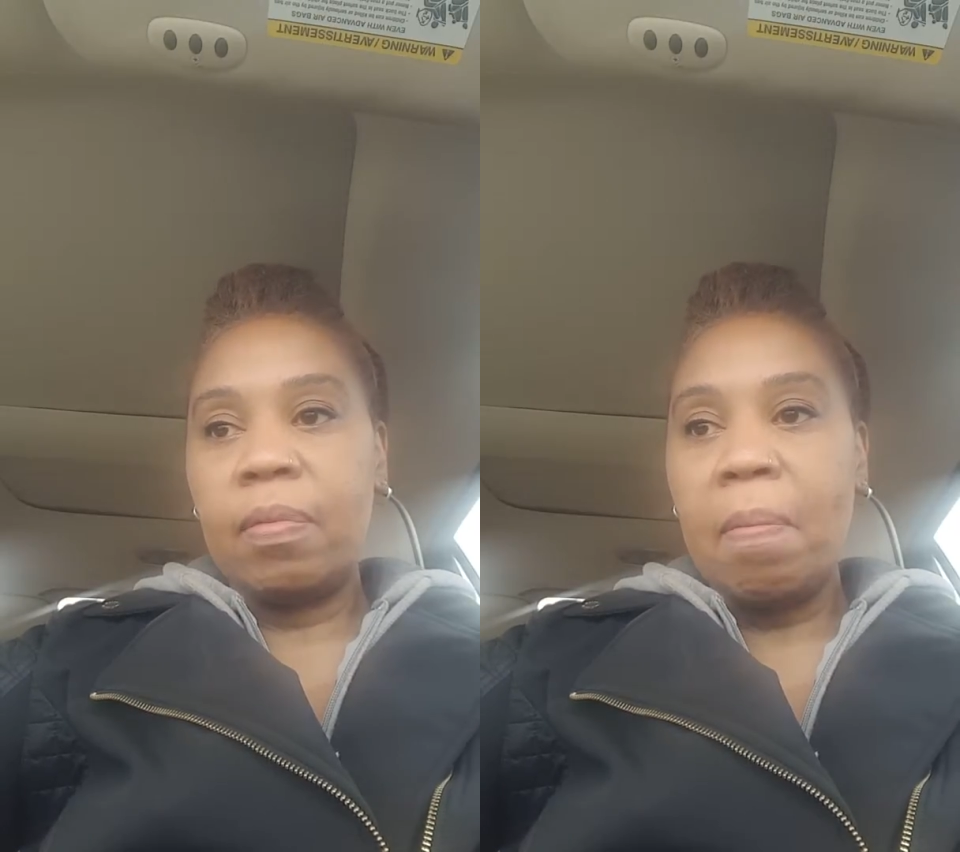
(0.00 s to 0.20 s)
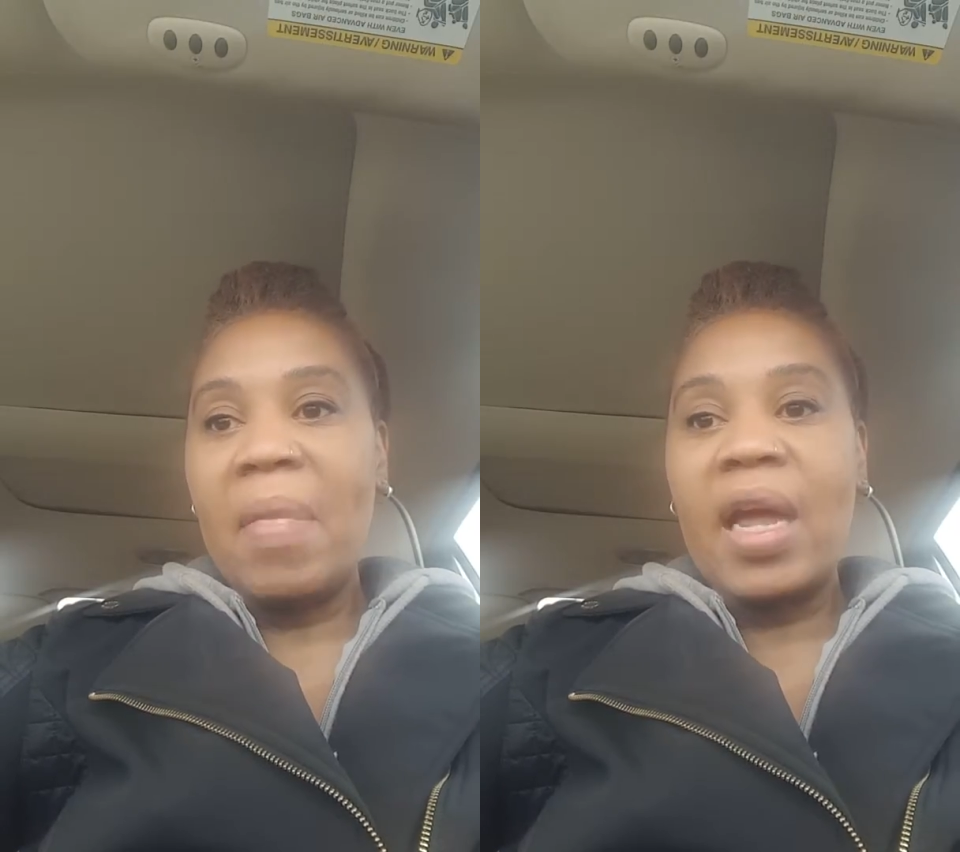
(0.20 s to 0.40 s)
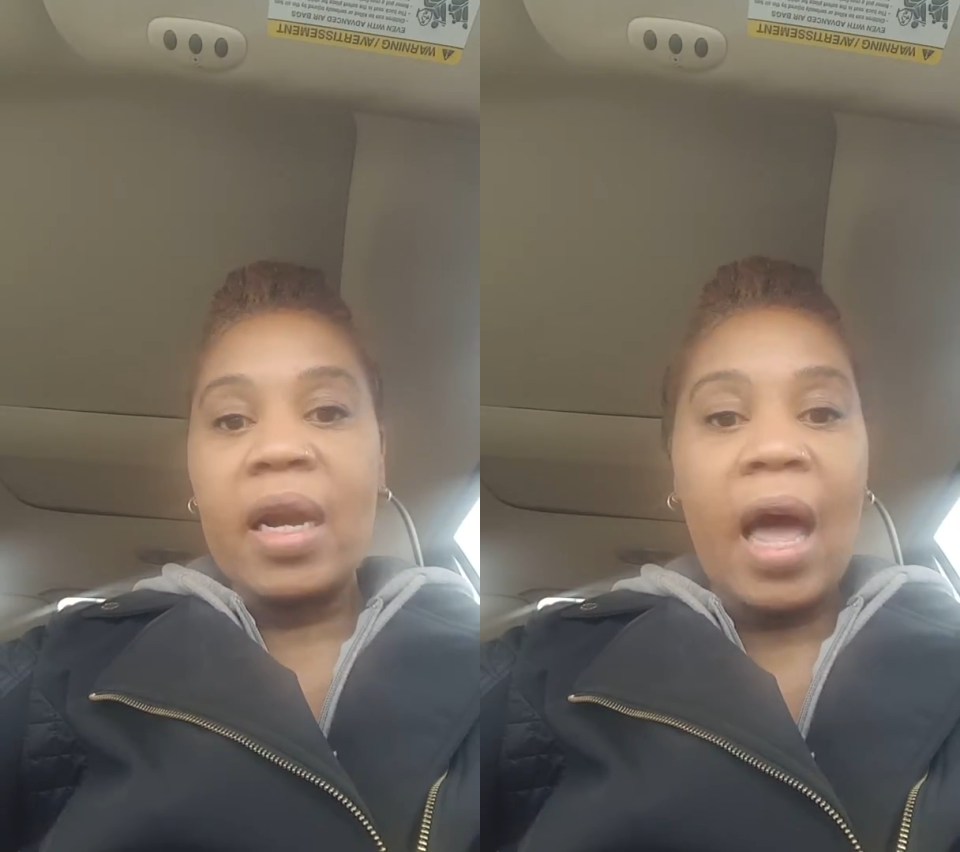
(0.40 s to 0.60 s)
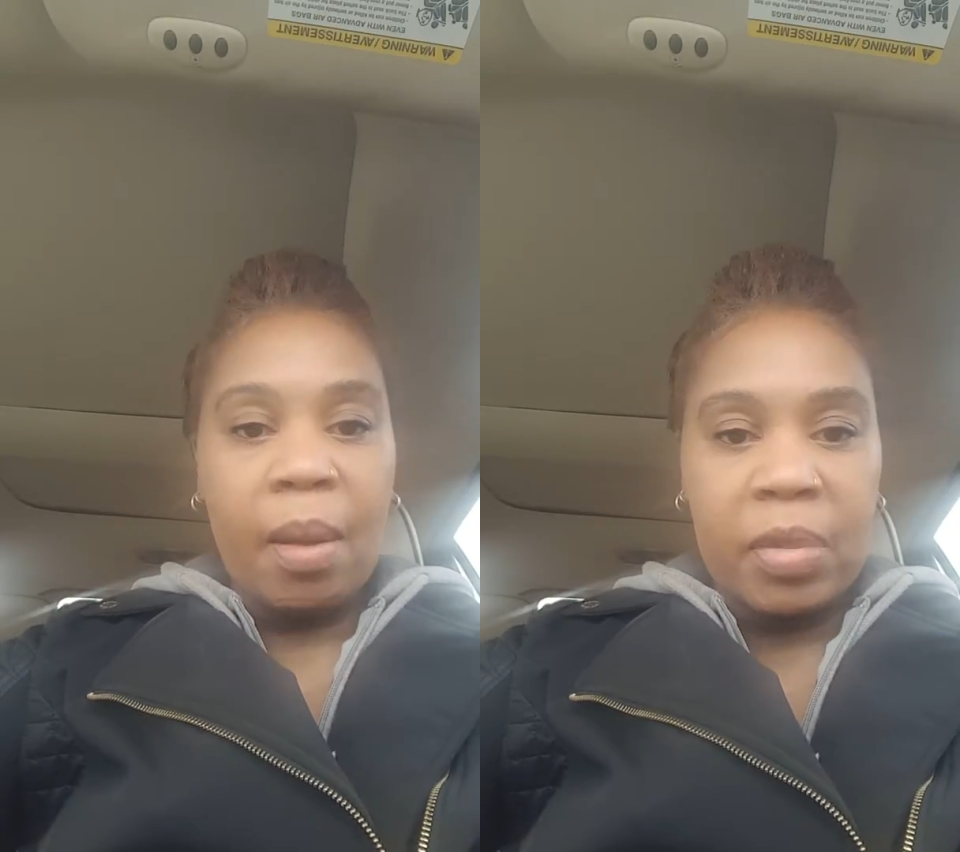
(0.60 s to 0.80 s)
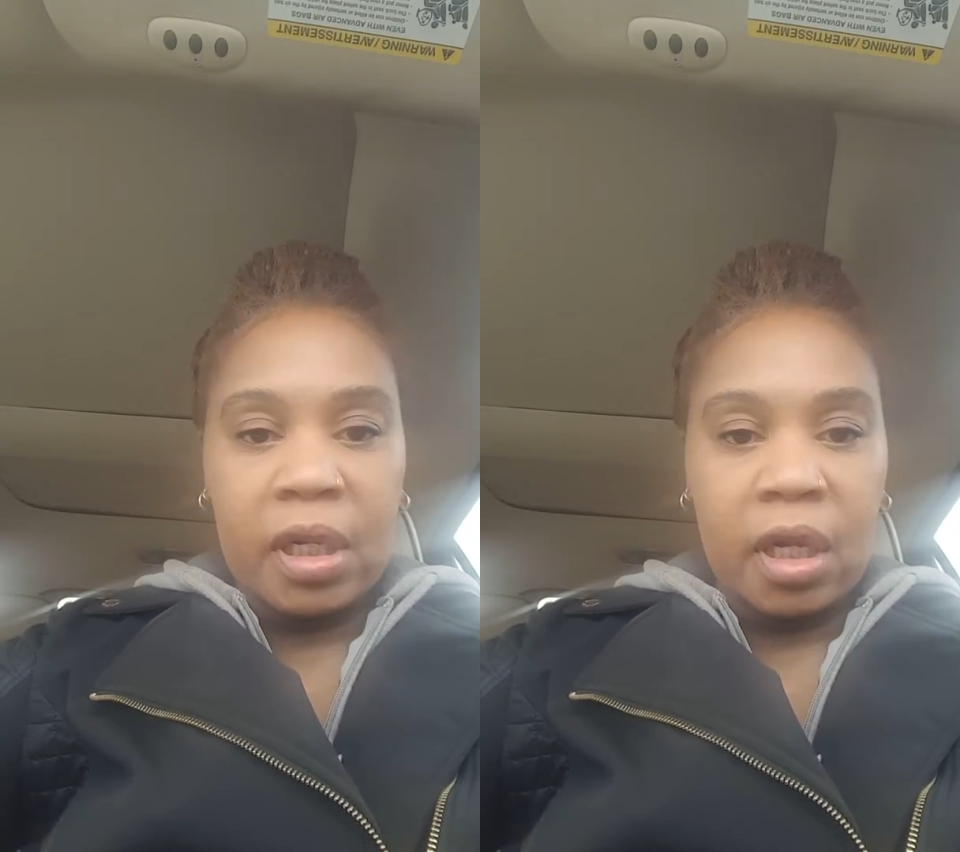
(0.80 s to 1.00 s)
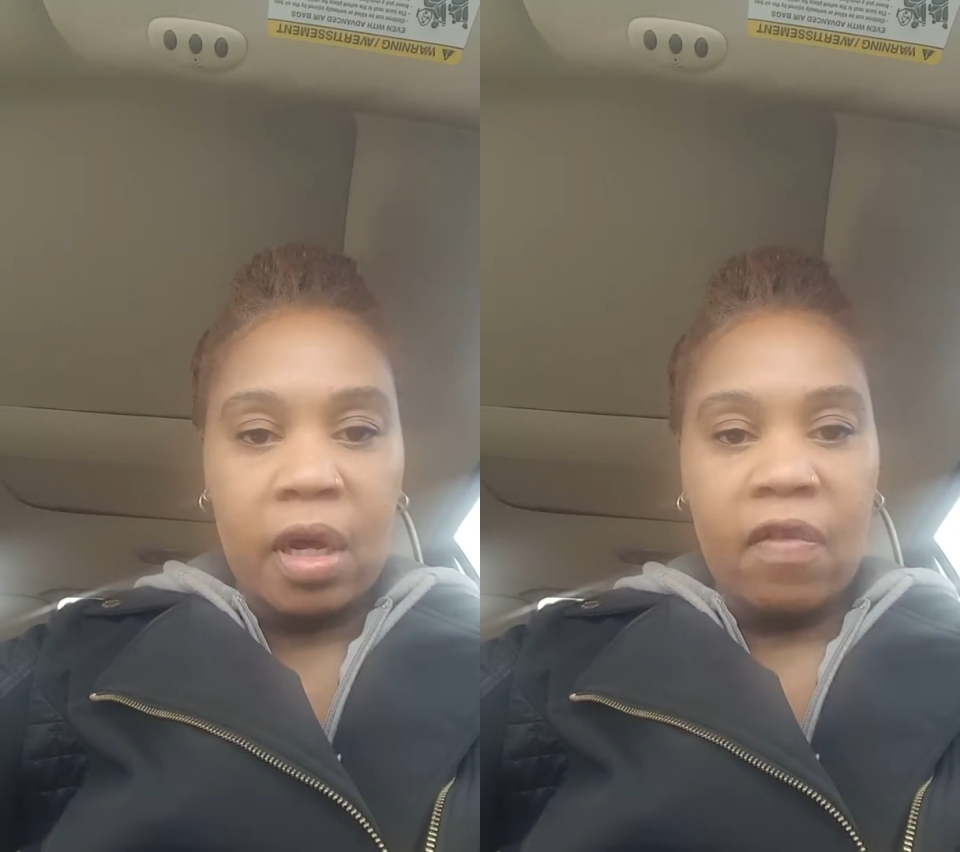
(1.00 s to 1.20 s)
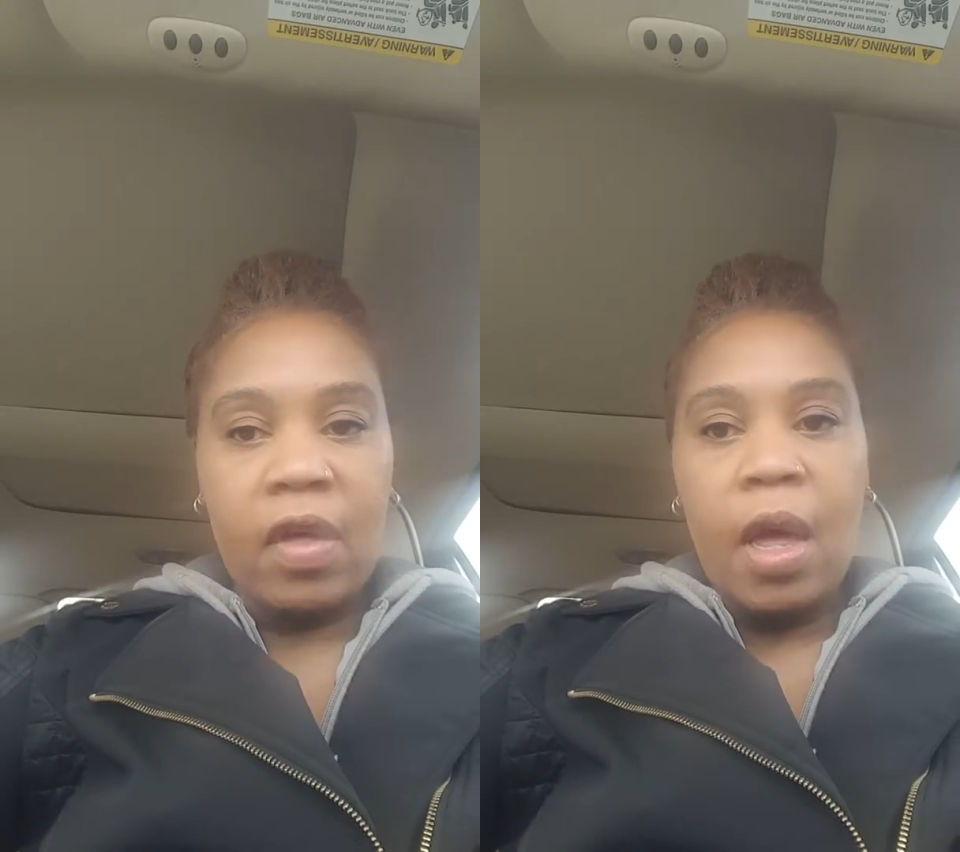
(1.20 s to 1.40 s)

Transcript: may not be love,